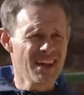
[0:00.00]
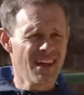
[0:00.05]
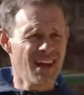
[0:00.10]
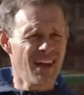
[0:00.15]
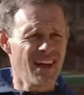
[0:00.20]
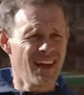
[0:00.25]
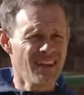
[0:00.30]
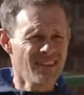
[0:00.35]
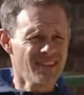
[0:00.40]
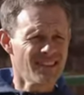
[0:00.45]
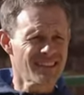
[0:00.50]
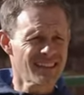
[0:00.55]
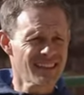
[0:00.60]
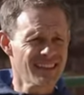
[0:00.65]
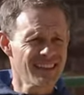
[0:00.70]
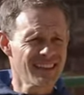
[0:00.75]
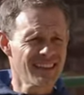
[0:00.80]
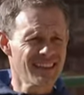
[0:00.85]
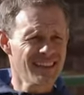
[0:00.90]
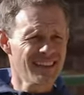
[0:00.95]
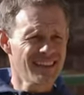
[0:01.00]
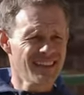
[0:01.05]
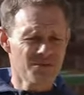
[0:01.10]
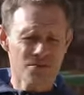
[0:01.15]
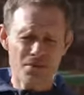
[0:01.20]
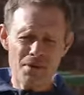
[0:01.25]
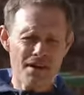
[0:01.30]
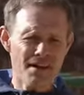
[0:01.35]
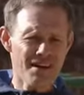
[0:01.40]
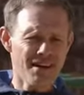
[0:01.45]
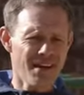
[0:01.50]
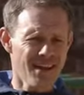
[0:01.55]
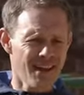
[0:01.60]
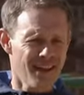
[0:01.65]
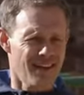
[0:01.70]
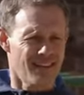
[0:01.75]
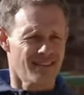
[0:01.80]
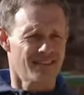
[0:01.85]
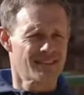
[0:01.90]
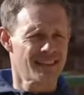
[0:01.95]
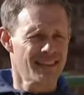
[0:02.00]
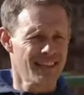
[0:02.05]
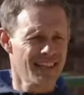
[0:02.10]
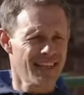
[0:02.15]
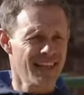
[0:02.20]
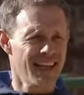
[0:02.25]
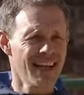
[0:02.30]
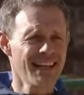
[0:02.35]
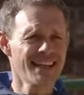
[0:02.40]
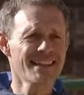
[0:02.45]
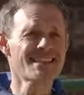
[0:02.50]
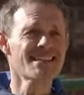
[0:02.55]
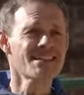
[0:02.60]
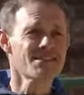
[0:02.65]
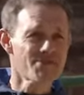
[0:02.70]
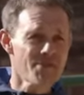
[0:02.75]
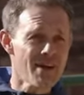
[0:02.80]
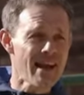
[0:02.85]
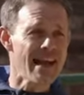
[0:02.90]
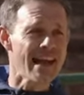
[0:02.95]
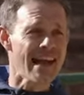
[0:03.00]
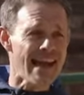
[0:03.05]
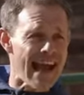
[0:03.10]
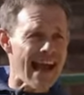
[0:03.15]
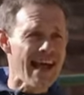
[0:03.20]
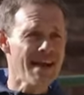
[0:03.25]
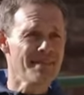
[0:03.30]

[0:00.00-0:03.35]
Nerves? What nerves? This is really